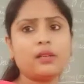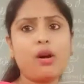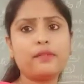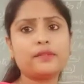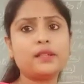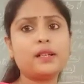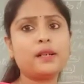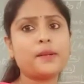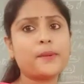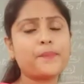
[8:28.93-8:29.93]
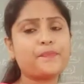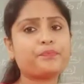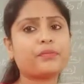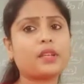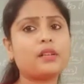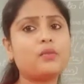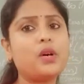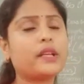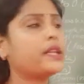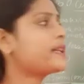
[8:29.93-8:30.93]
of the
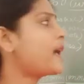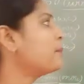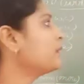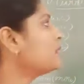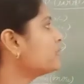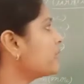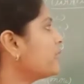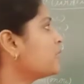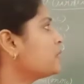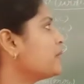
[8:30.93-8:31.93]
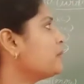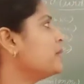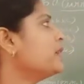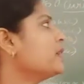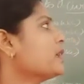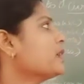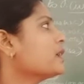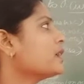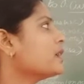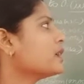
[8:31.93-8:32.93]
working capital, then it will
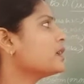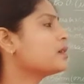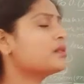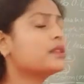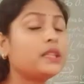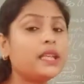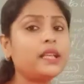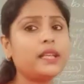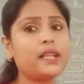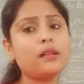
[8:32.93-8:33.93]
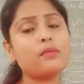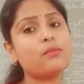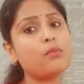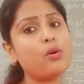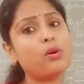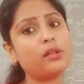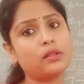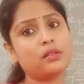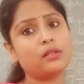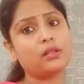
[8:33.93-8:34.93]
be needing
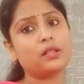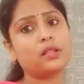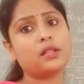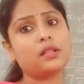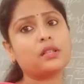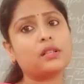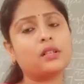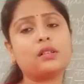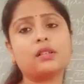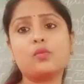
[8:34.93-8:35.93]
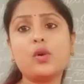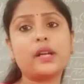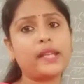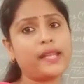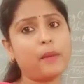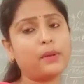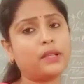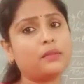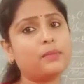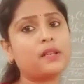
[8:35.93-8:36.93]
more working
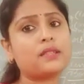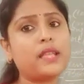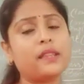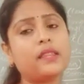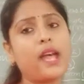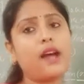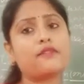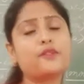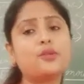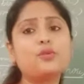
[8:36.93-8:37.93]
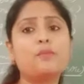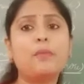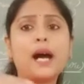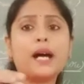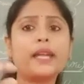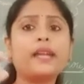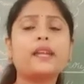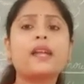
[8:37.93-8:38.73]
capital, because then they have to buy